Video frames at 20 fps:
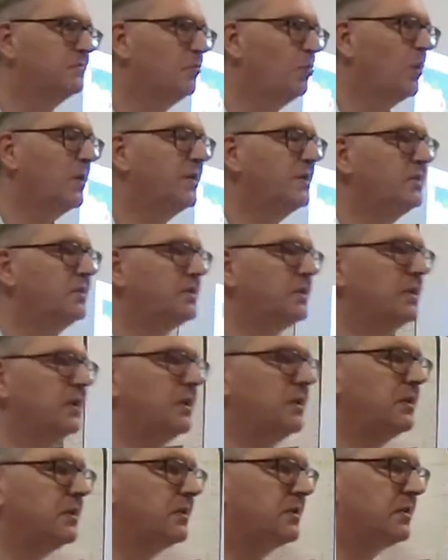One is
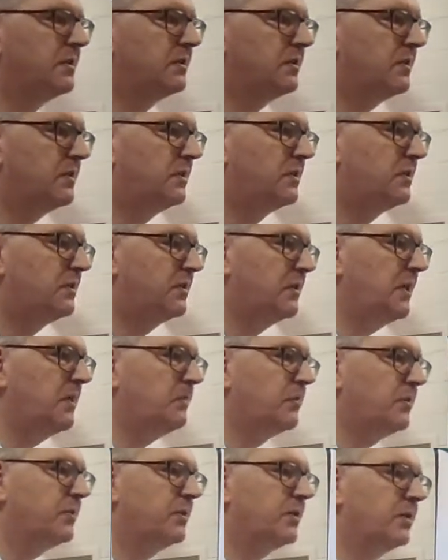in
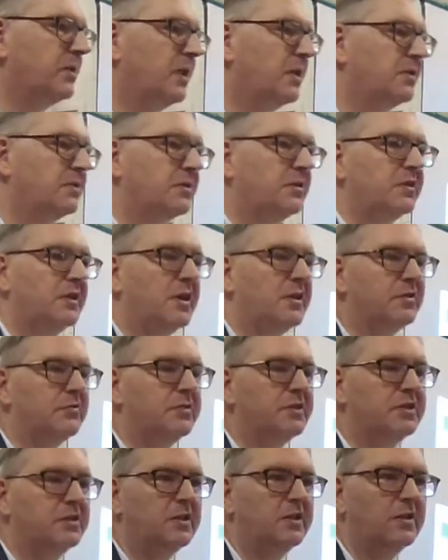Tate Britain in London, the other
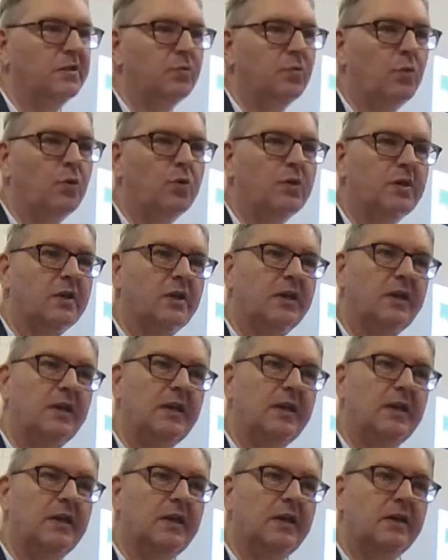is in the Walker
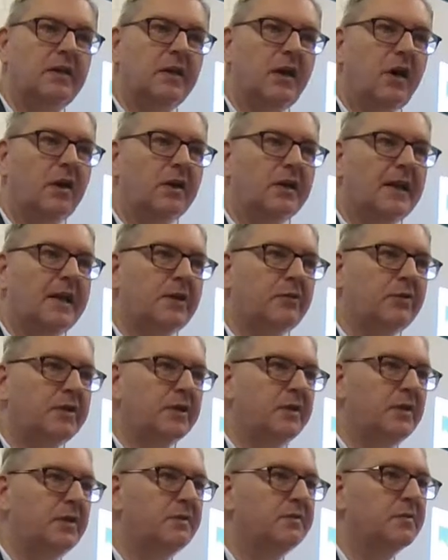Art Gallery
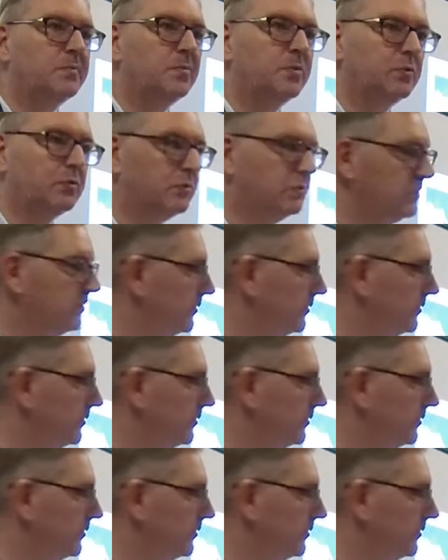in Liverpool.